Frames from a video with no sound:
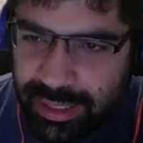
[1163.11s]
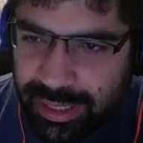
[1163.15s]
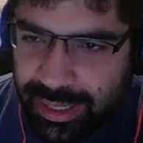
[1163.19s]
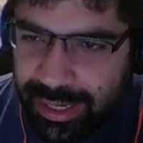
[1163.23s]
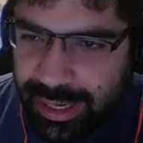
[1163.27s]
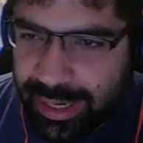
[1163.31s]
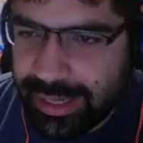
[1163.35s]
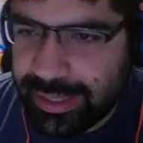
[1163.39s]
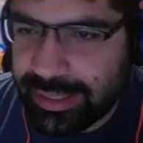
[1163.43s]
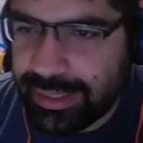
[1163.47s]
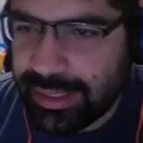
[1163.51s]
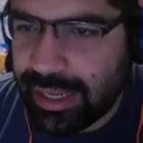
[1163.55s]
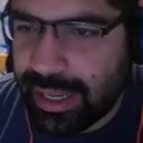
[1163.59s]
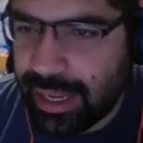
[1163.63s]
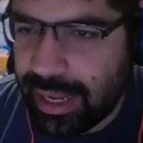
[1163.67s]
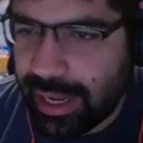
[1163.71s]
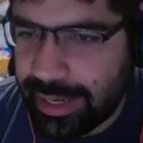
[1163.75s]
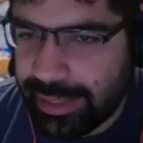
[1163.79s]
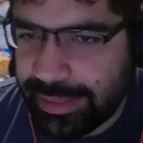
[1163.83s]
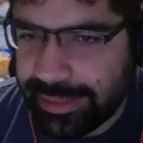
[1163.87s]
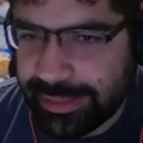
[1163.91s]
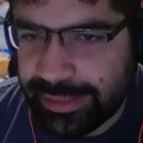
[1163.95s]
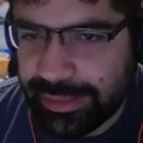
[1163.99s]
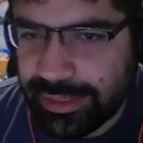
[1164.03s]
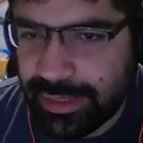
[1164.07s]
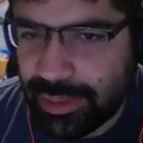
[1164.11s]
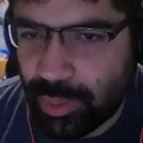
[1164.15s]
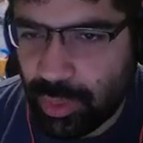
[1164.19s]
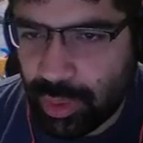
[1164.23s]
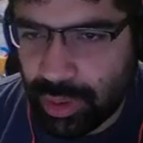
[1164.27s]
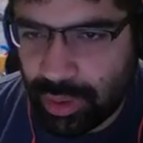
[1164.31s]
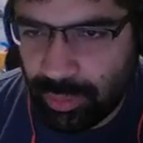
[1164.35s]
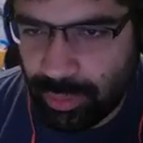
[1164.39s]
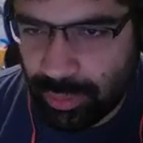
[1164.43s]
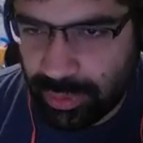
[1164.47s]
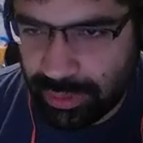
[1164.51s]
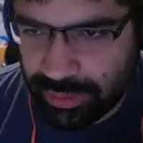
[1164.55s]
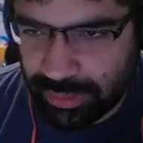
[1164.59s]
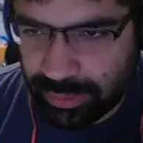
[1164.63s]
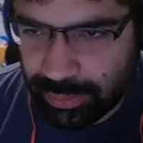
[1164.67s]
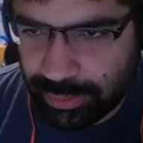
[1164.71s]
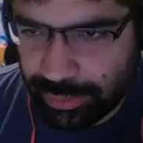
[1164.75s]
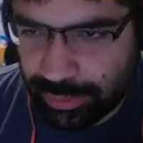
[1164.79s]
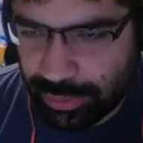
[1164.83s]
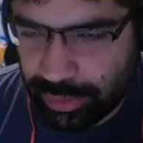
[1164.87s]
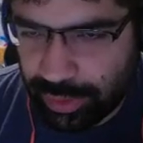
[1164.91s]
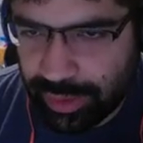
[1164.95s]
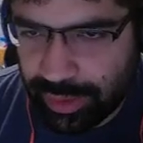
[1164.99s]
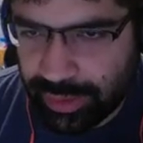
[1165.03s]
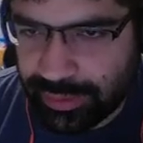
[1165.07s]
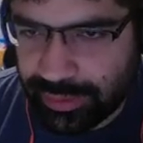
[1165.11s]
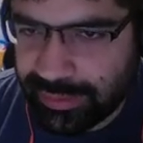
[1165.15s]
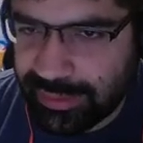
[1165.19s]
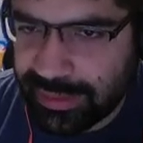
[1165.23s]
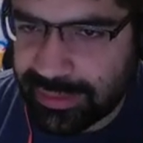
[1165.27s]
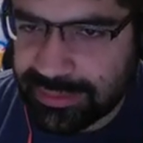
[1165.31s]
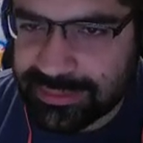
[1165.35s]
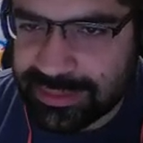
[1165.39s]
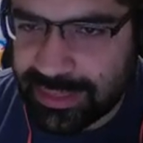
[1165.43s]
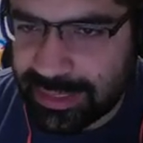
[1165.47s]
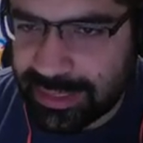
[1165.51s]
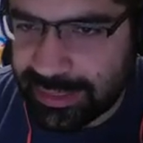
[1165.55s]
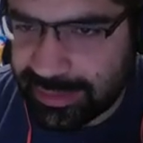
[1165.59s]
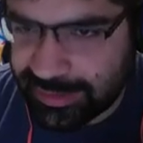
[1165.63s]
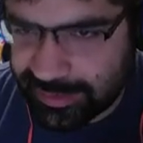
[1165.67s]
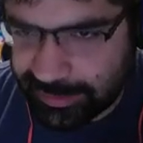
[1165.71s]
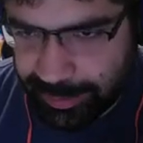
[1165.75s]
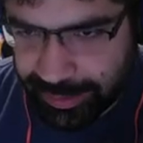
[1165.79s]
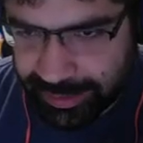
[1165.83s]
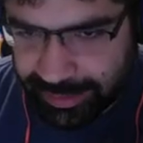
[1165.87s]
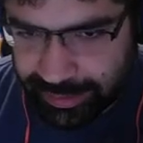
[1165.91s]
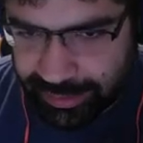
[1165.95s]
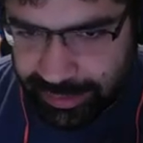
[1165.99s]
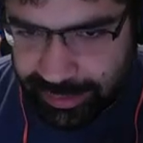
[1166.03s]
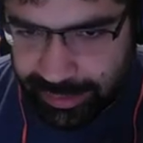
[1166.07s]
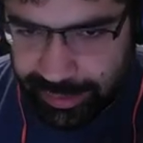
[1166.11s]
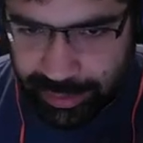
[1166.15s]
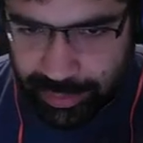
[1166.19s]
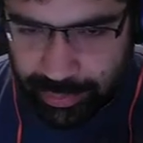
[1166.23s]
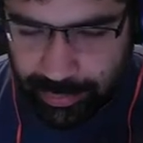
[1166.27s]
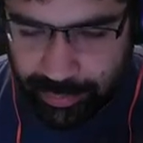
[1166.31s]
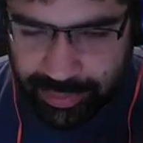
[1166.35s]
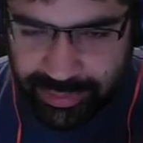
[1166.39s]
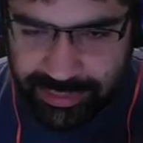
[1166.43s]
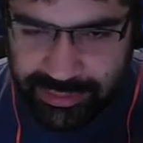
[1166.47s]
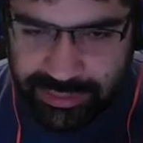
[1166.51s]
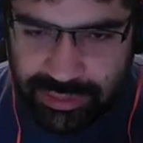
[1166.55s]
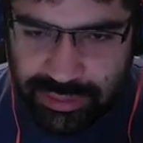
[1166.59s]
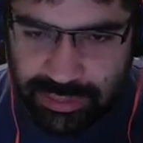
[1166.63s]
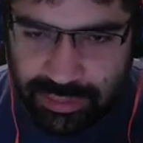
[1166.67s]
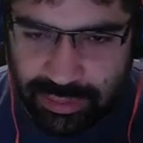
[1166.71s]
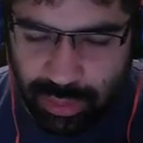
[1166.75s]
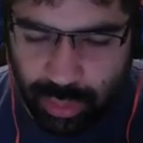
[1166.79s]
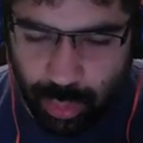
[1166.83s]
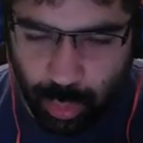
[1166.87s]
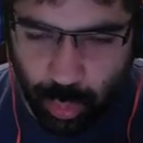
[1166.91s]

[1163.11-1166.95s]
and ID equal 1 through 3. That's the expected request.